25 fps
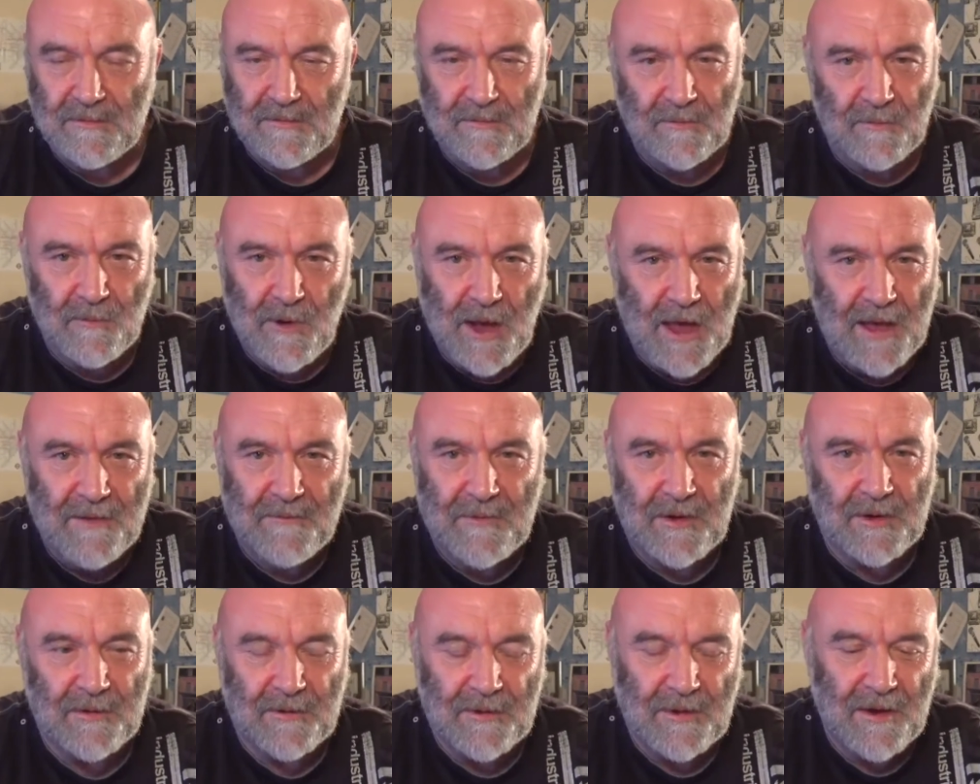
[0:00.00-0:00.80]

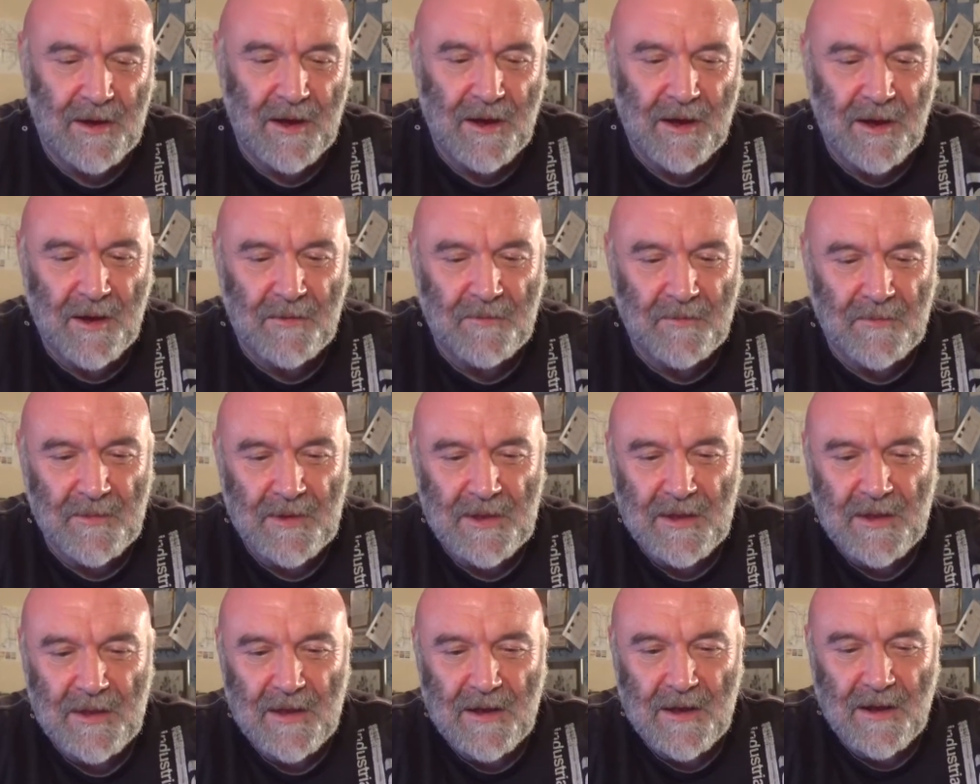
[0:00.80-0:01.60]
whatever, a
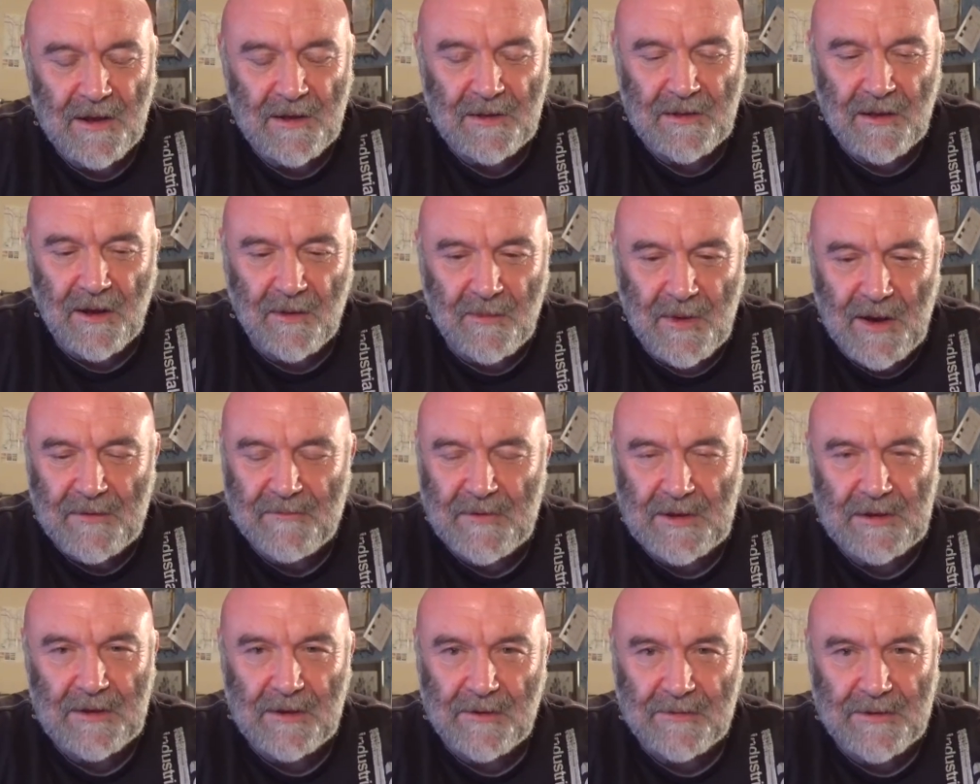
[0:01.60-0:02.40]
lot of my
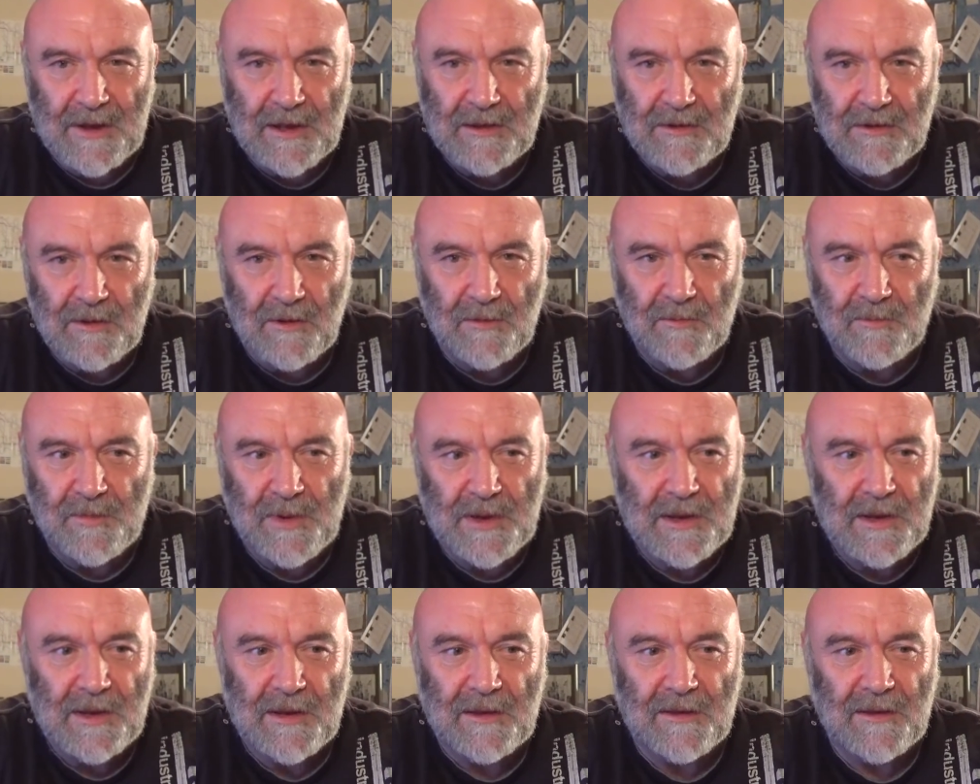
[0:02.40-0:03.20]
videos end up
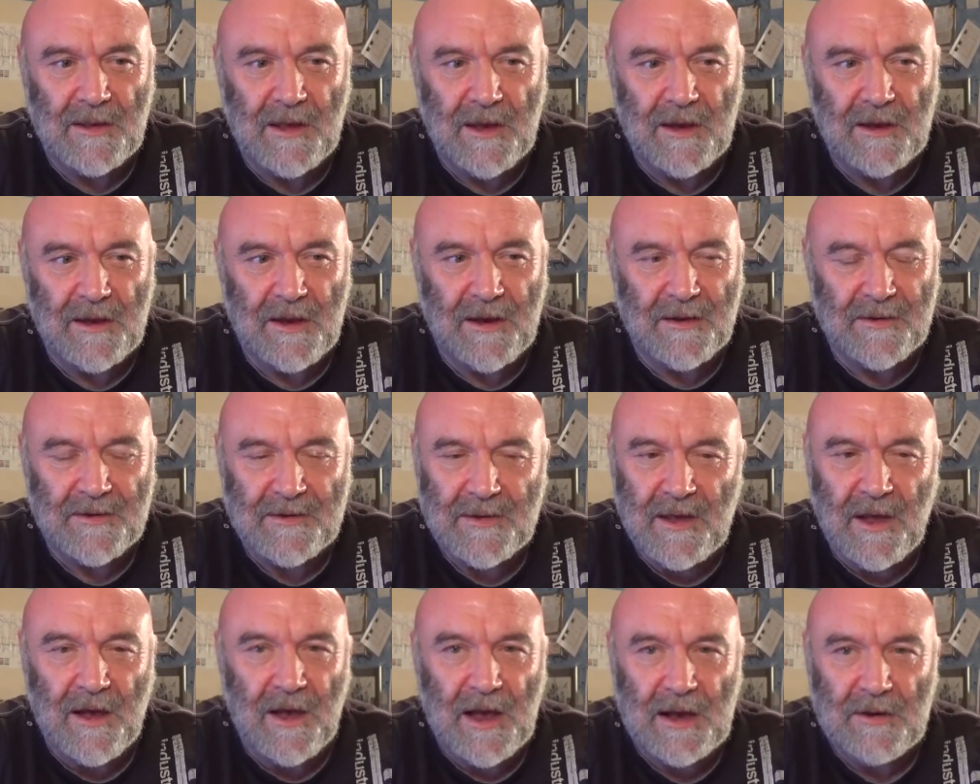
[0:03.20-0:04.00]
being like, I
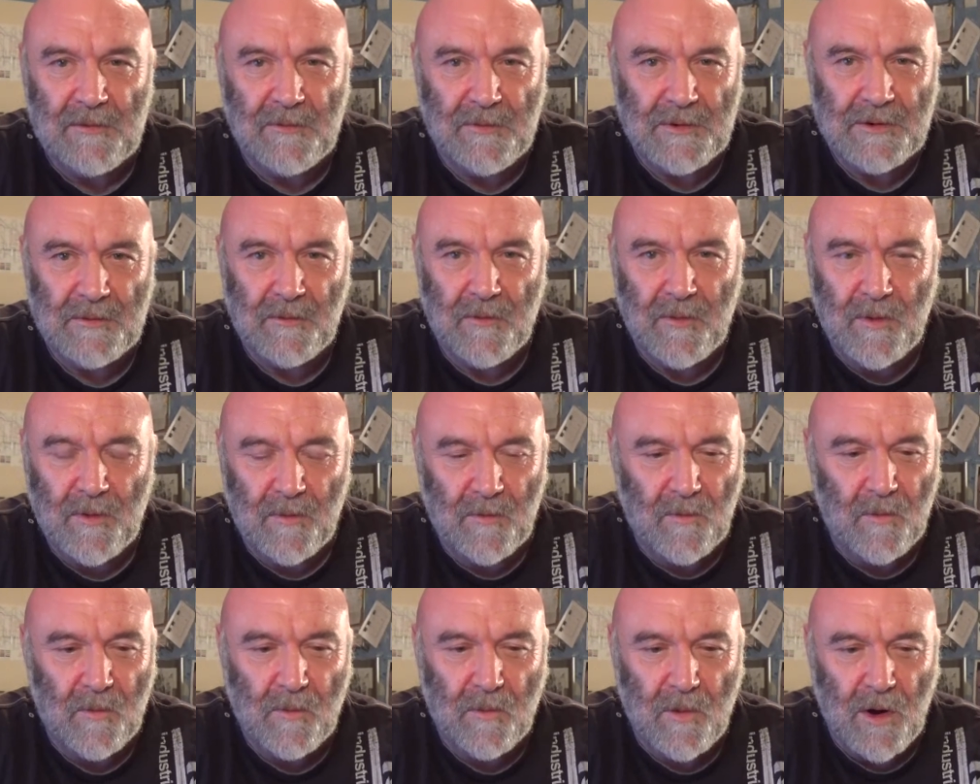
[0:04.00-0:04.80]
start out with
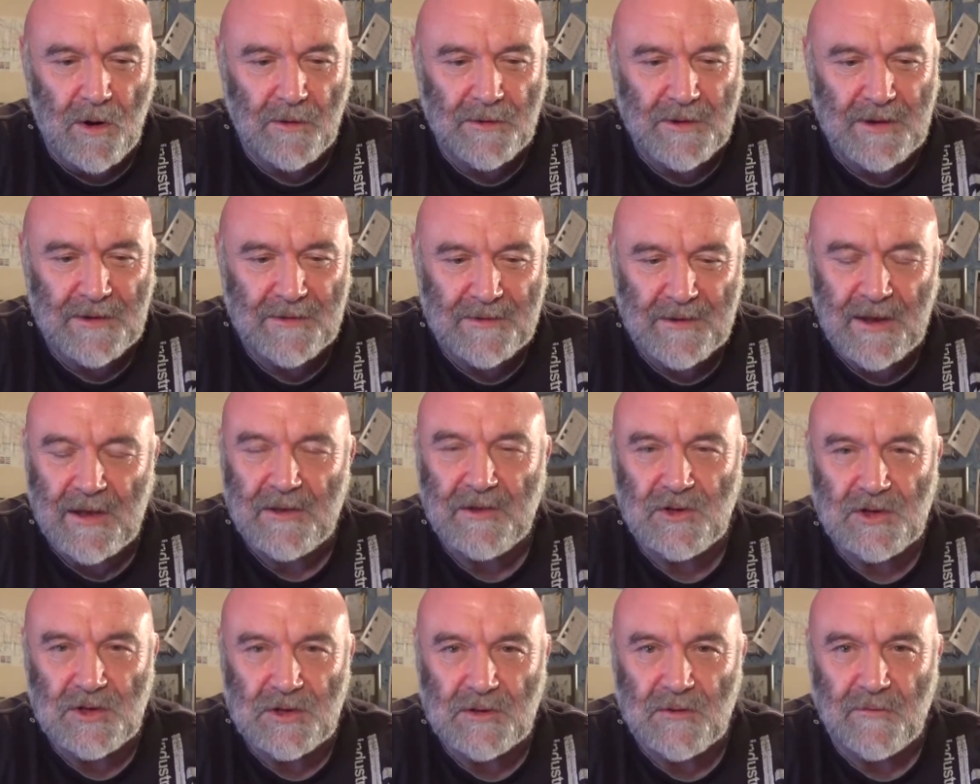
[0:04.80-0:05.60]
one
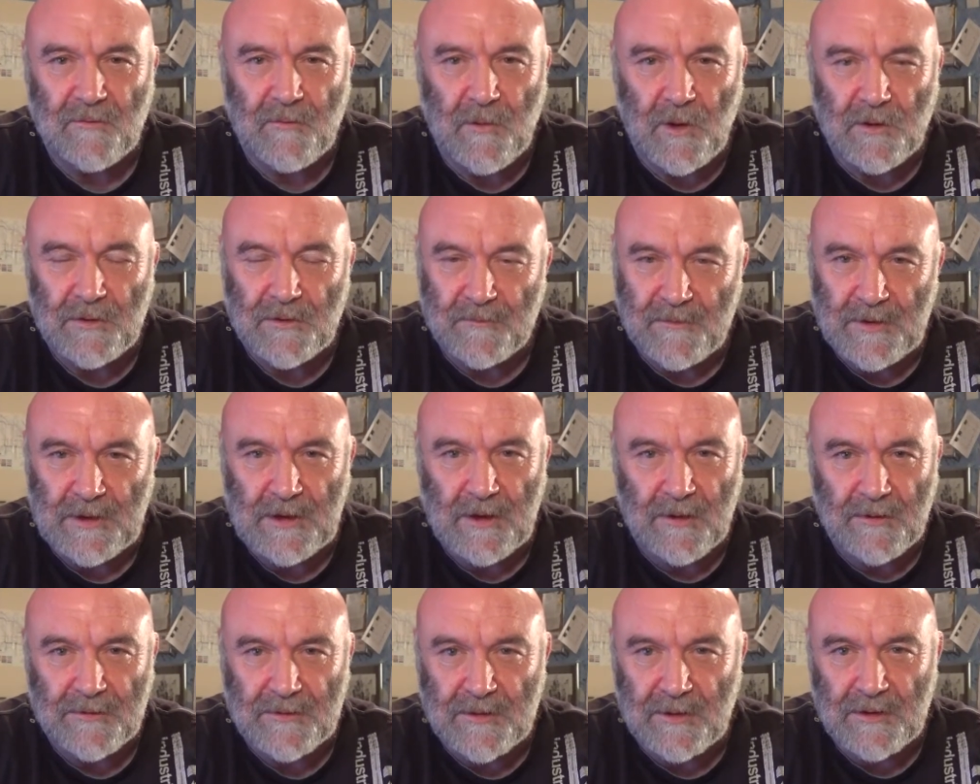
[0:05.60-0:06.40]
intention of what the
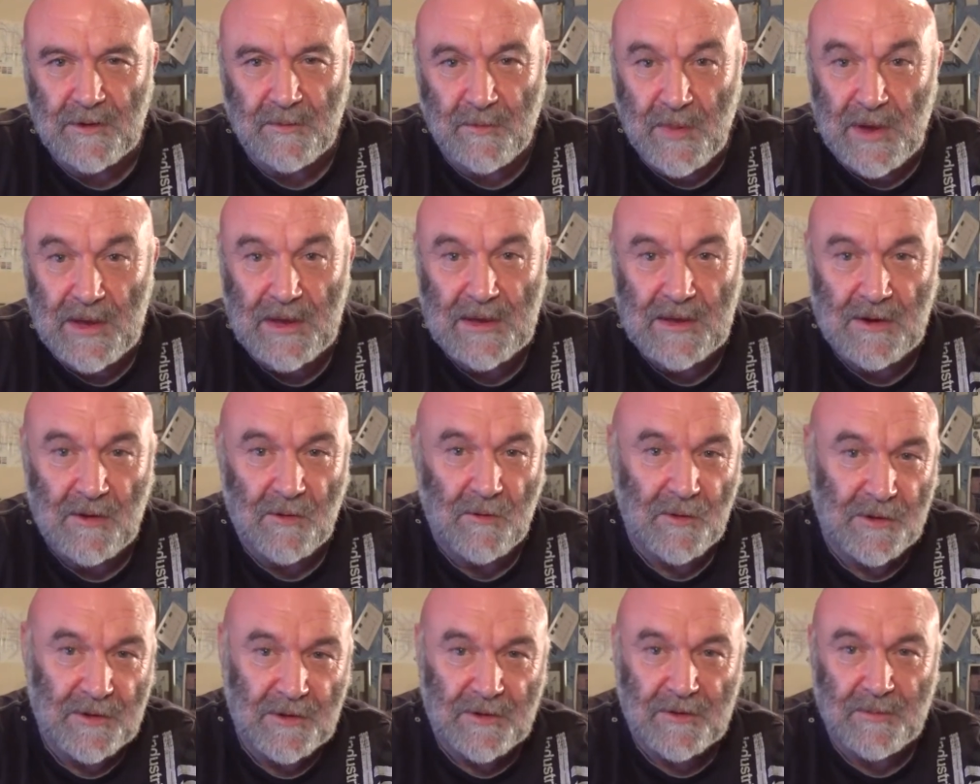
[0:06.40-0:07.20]
video is going to be or
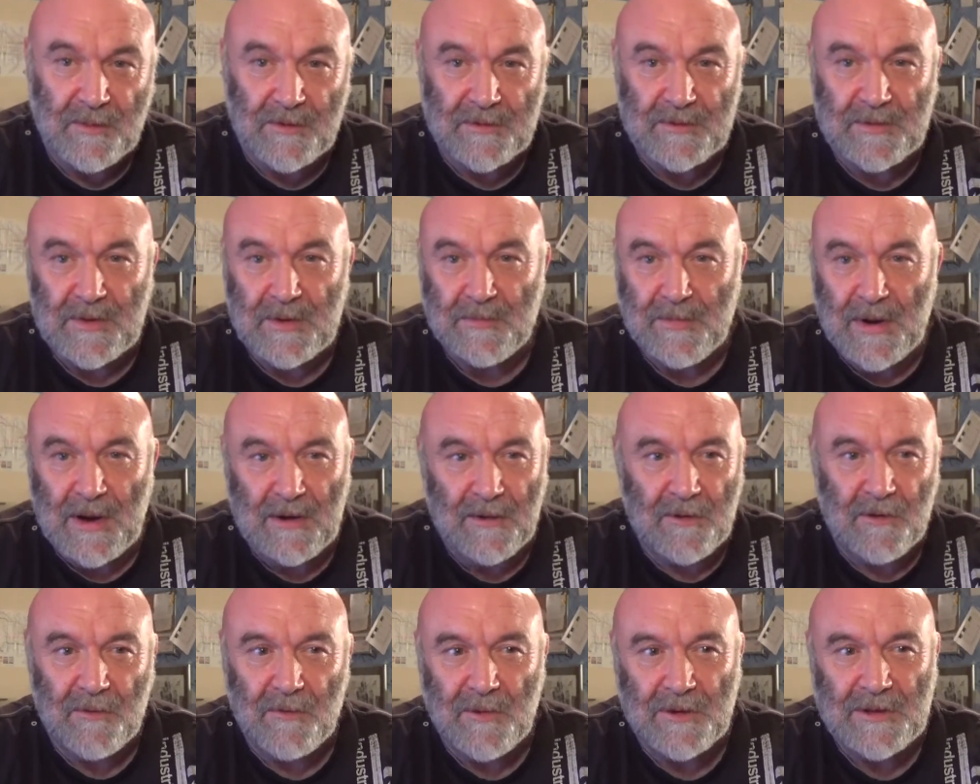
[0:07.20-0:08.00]
what it's supposed to be
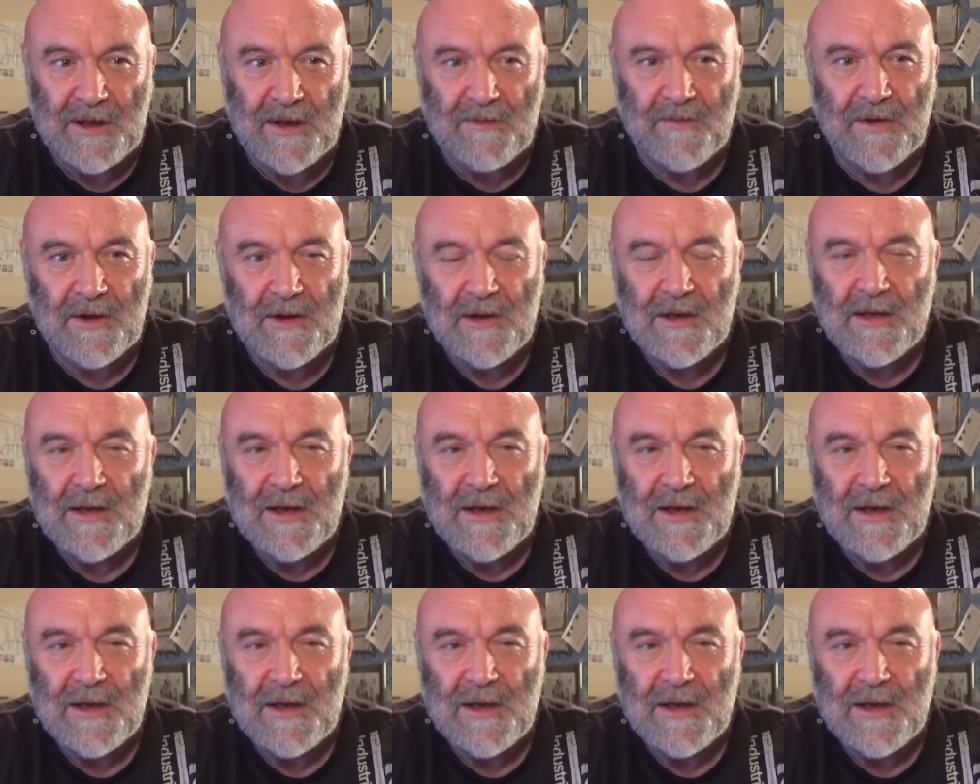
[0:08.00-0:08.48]
about or whatever.